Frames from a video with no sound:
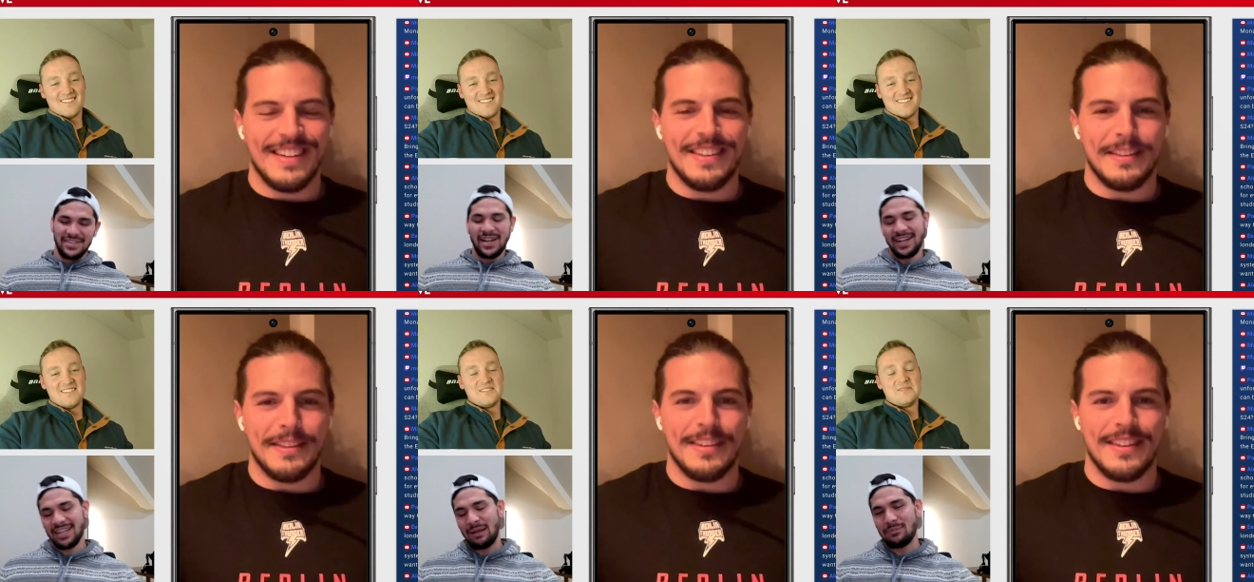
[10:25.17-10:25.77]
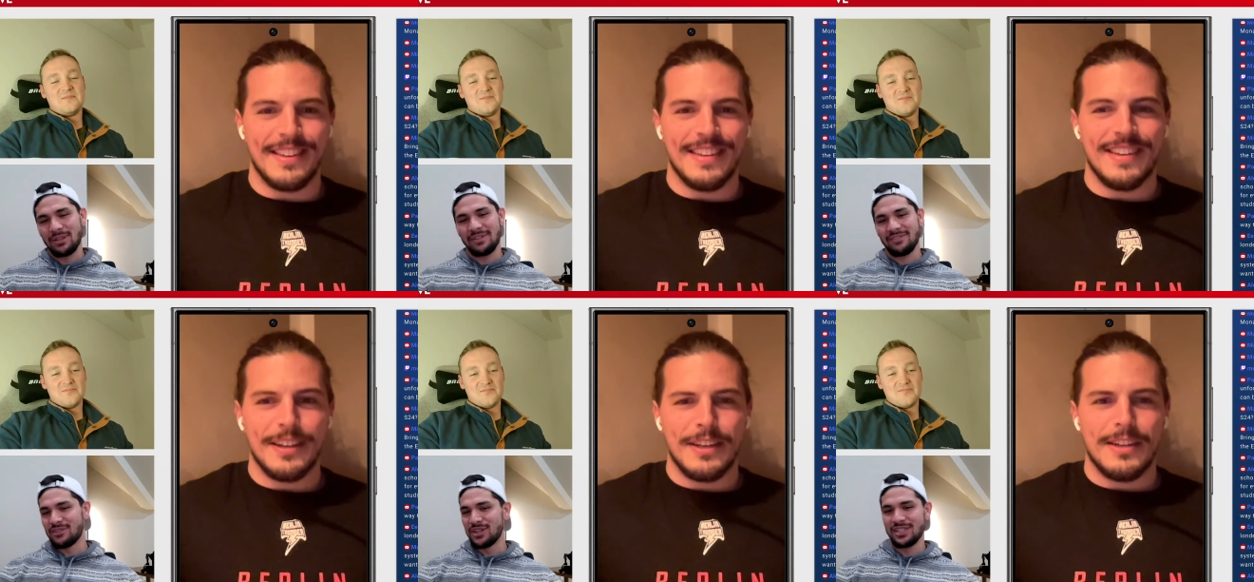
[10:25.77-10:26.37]
Speaker 1: You had a couple
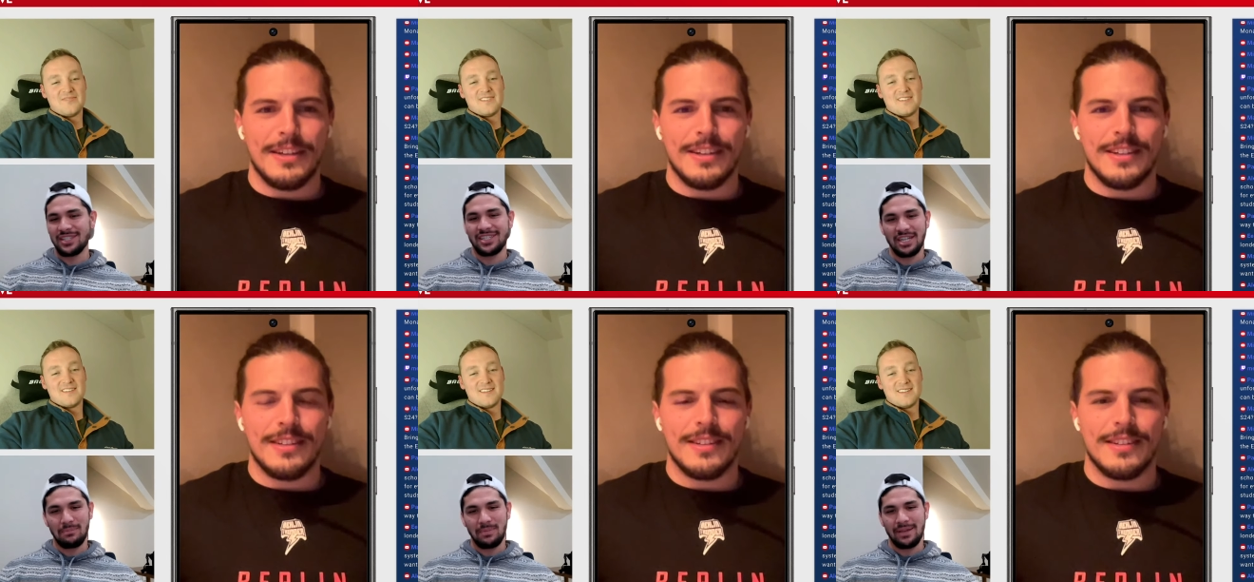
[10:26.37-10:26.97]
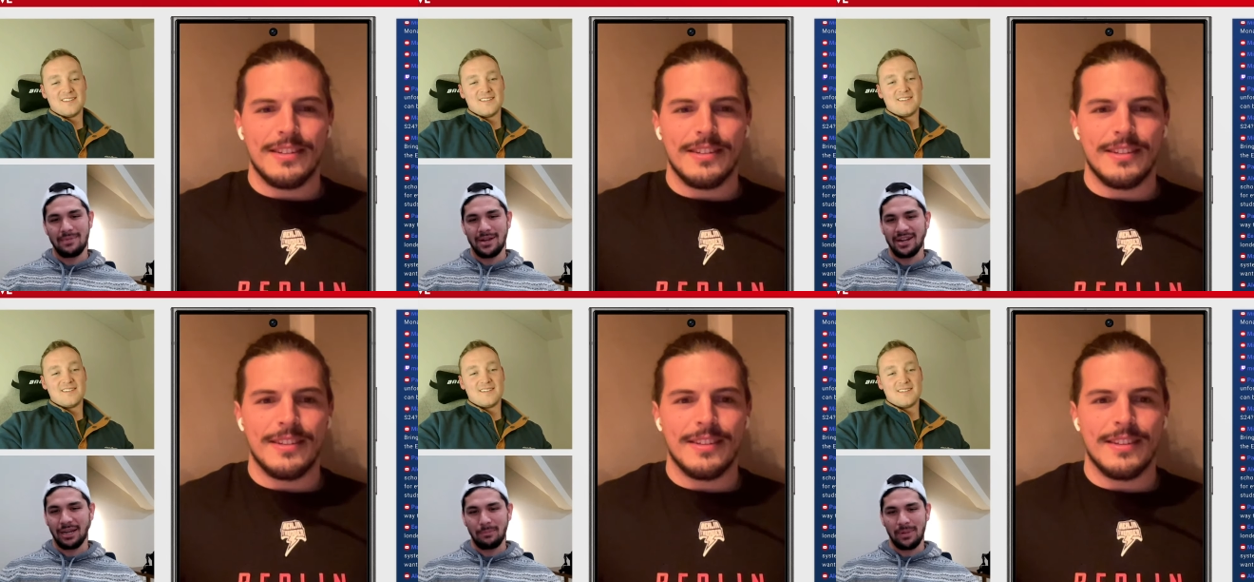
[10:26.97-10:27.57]
of really chippy
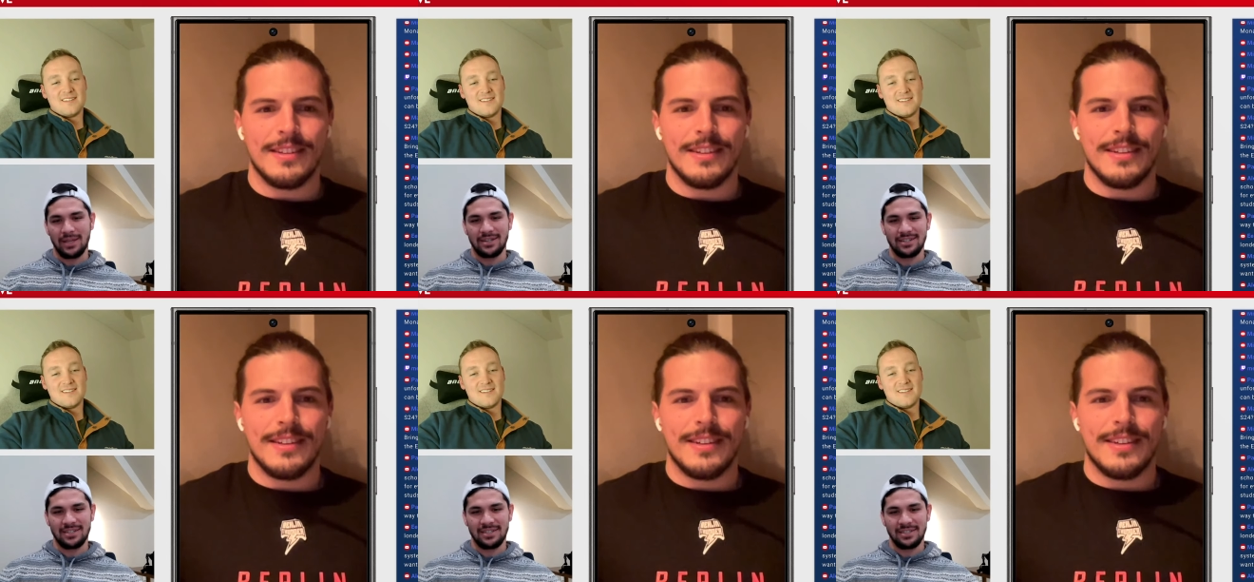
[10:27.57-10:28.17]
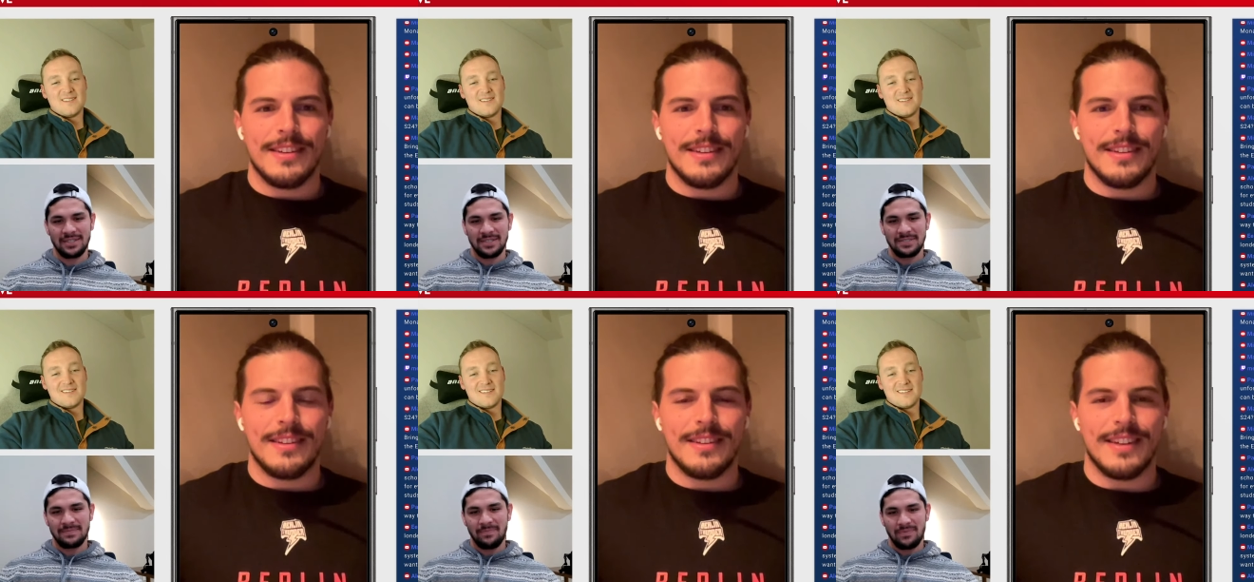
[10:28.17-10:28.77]
American players.
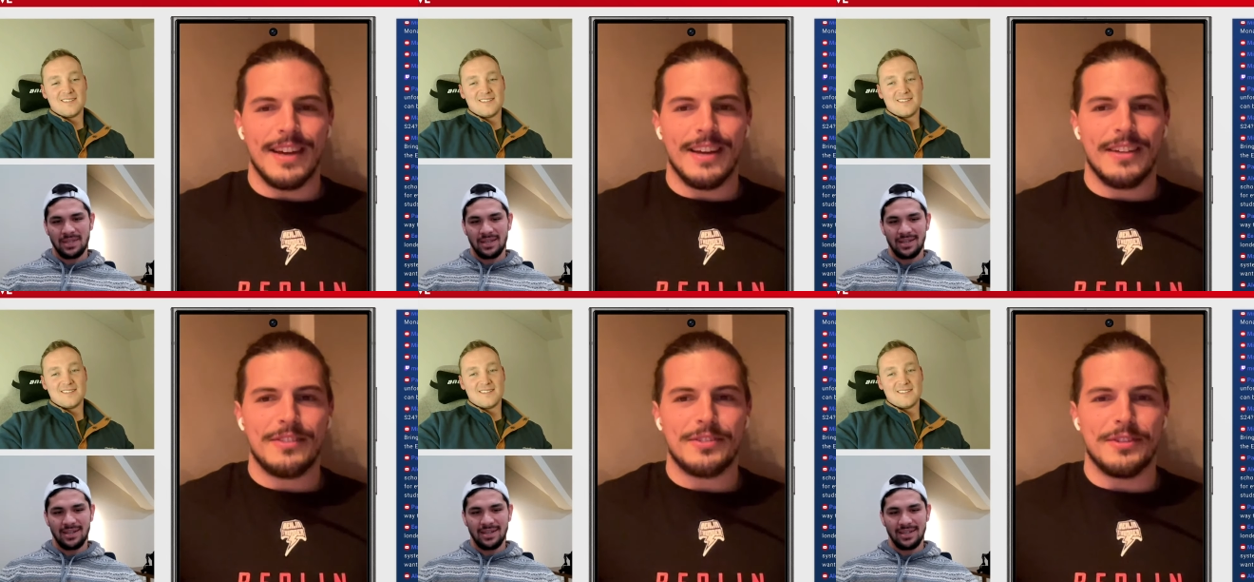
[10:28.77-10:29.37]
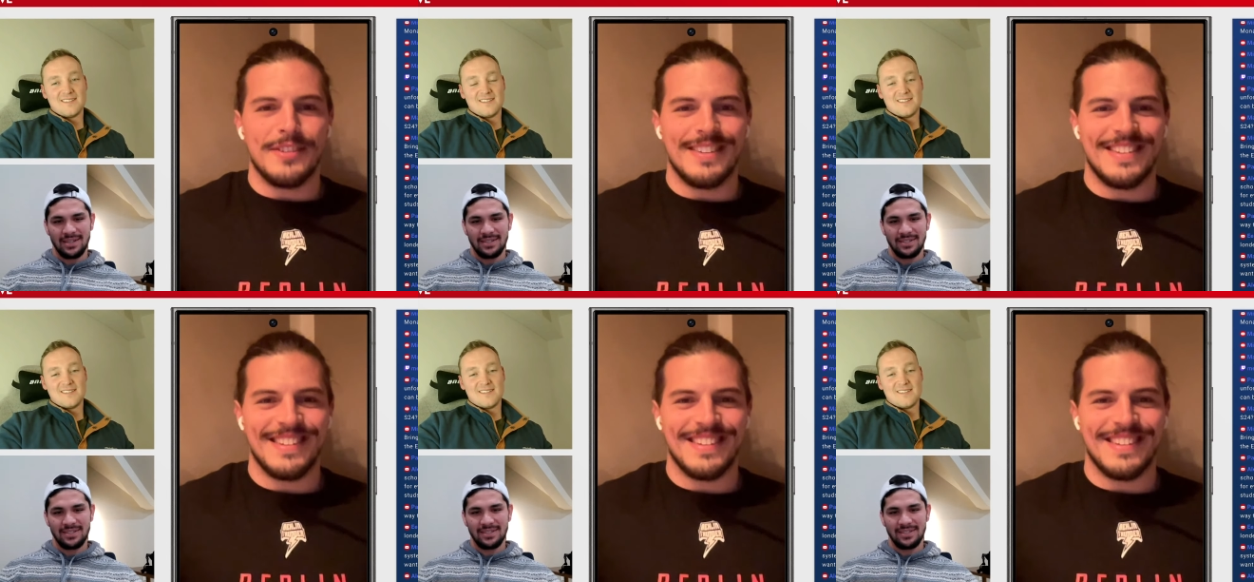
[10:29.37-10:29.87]
Yeah, uh, that's true.